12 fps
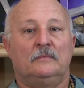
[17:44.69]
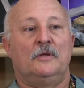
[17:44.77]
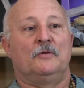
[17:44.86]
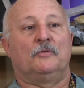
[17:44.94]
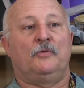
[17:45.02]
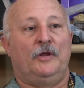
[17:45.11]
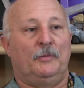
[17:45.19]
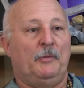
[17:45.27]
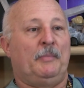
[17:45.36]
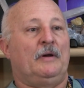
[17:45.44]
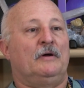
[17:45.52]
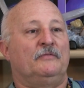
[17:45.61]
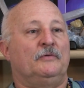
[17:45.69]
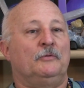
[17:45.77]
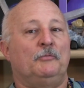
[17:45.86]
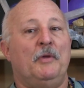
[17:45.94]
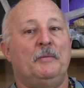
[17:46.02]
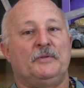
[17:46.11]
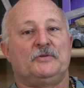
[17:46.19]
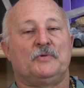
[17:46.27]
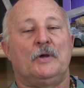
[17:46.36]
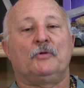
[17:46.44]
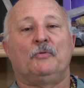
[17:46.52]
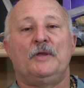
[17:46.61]
They're incredibly powerful. Remember, the
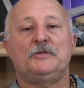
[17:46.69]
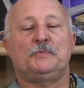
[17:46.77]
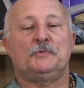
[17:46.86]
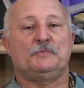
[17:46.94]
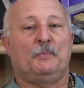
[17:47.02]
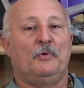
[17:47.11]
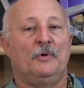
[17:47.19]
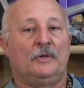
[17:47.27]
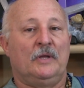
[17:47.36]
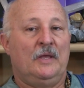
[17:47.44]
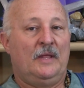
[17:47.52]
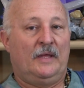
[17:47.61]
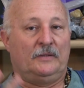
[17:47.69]
Drachk race was born